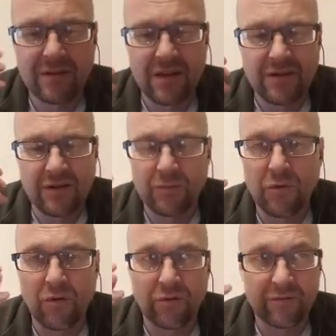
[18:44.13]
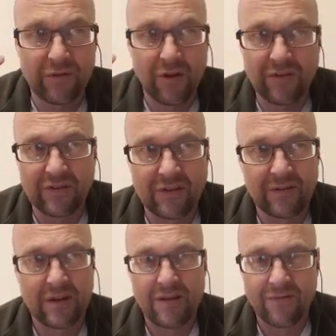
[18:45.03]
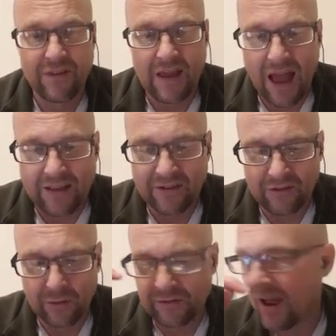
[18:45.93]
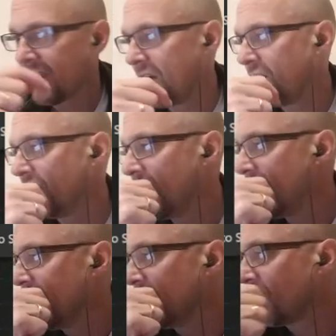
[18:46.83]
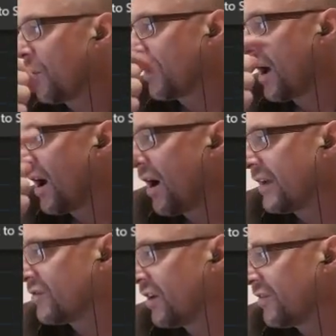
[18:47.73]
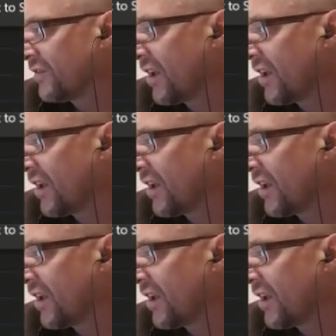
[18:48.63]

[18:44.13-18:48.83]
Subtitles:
then there's more surface for the acid to attack it on. So I want a high surface